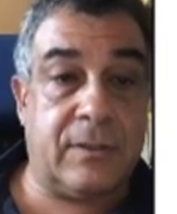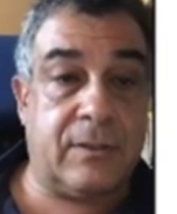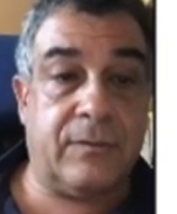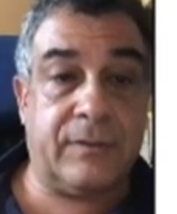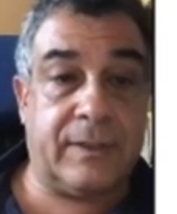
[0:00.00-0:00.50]

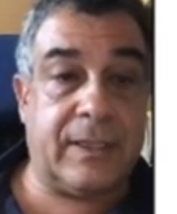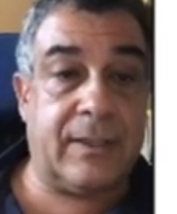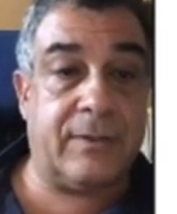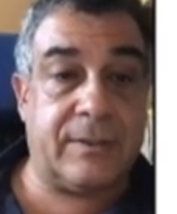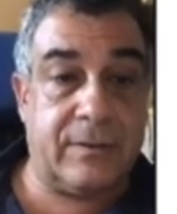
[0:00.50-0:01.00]
of
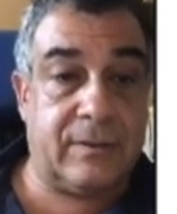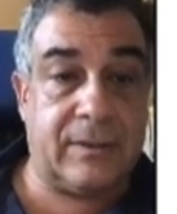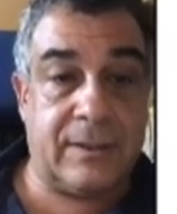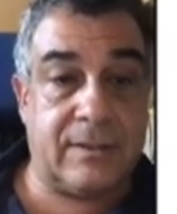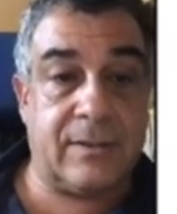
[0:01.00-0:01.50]
calories, so it
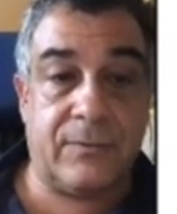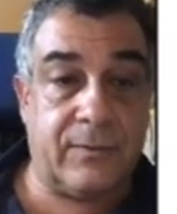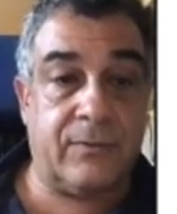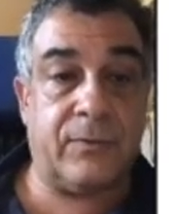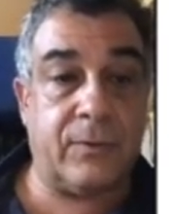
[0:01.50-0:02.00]
is
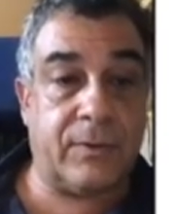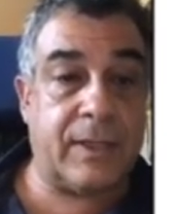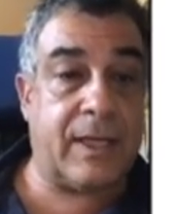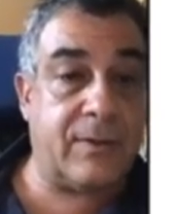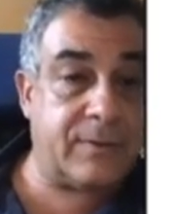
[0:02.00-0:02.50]

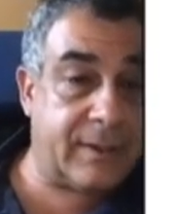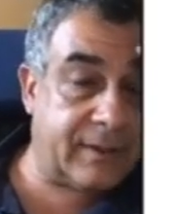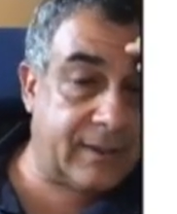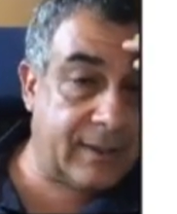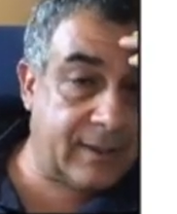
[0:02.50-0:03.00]
4,000,
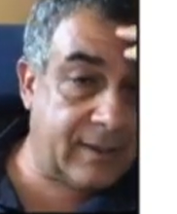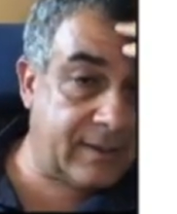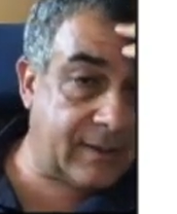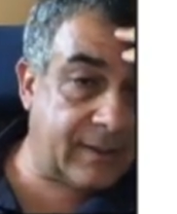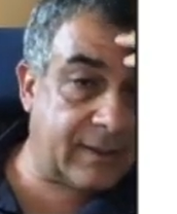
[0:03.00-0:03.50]

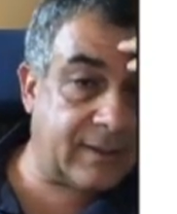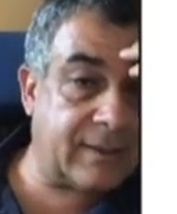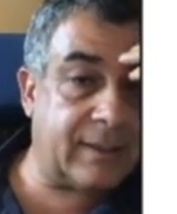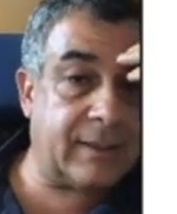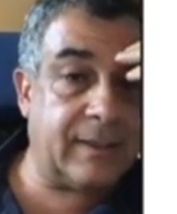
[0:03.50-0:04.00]
etc.,
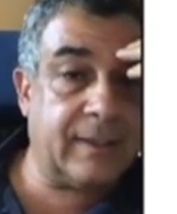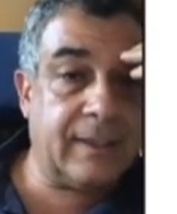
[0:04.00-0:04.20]
etc.